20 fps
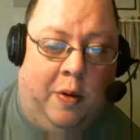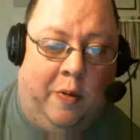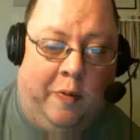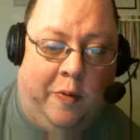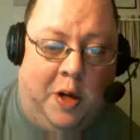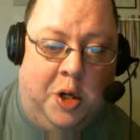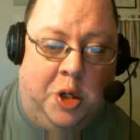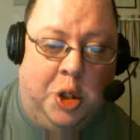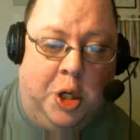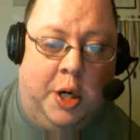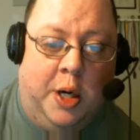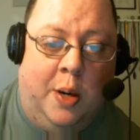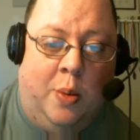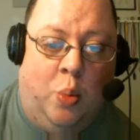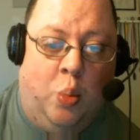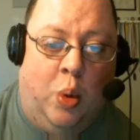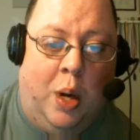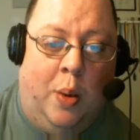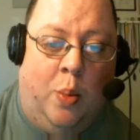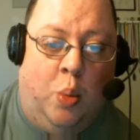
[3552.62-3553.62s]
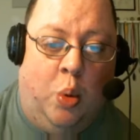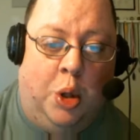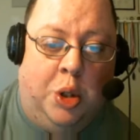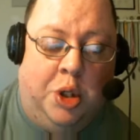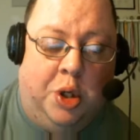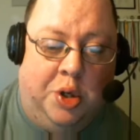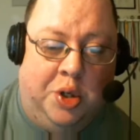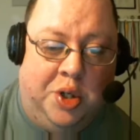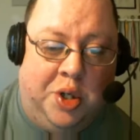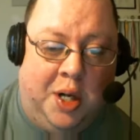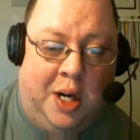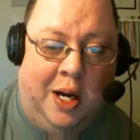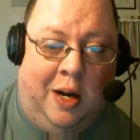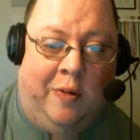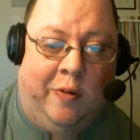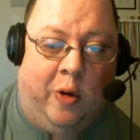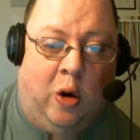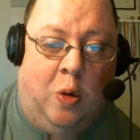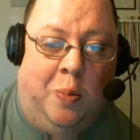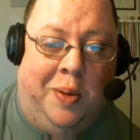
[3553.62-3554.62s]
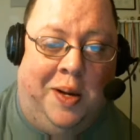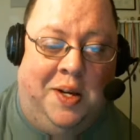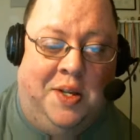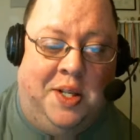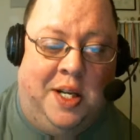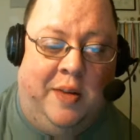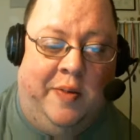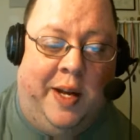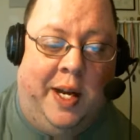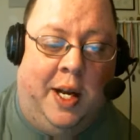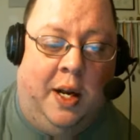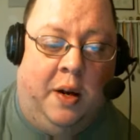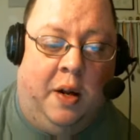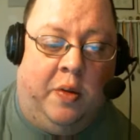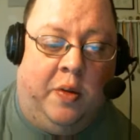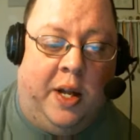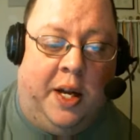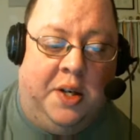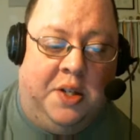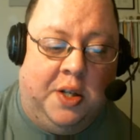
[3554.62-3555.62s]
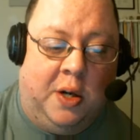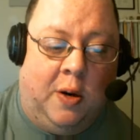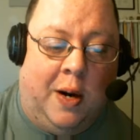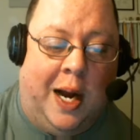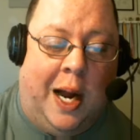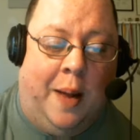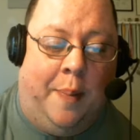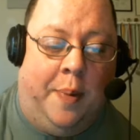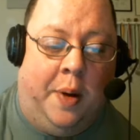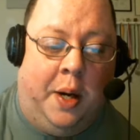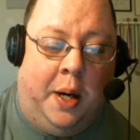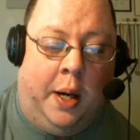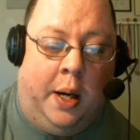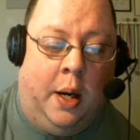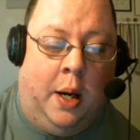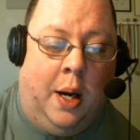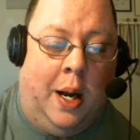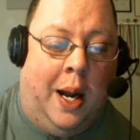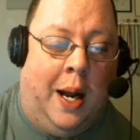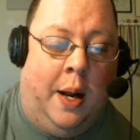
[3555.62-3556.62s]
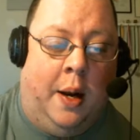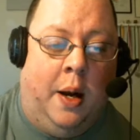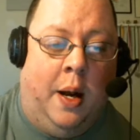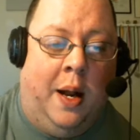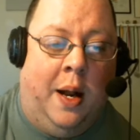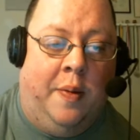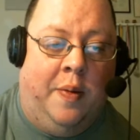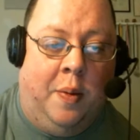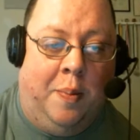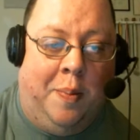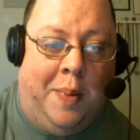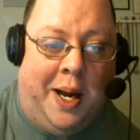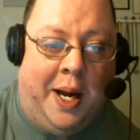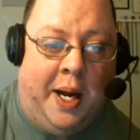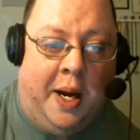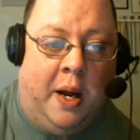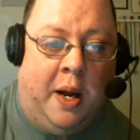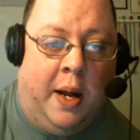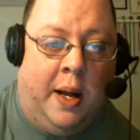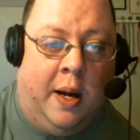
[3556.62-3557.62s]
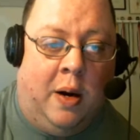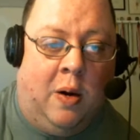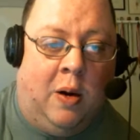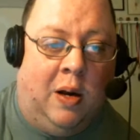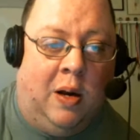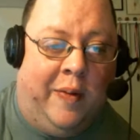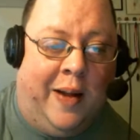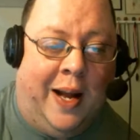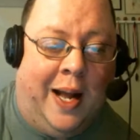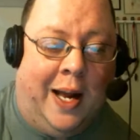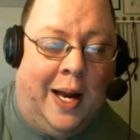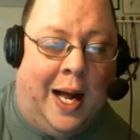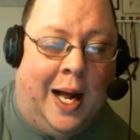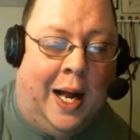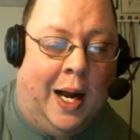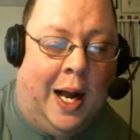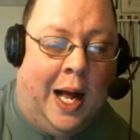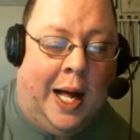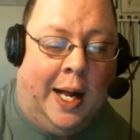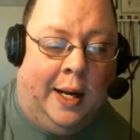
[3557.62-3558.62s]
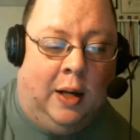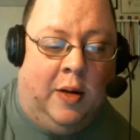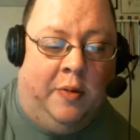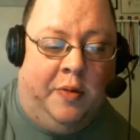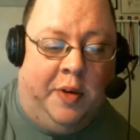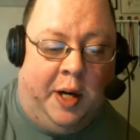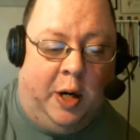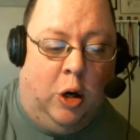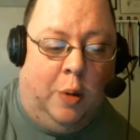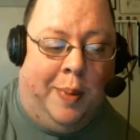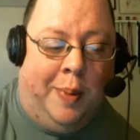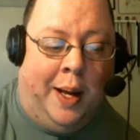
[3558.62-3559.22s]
the vision and what you're seeing for OPTV and the things that are happening and the media and all of that? I'd love to hear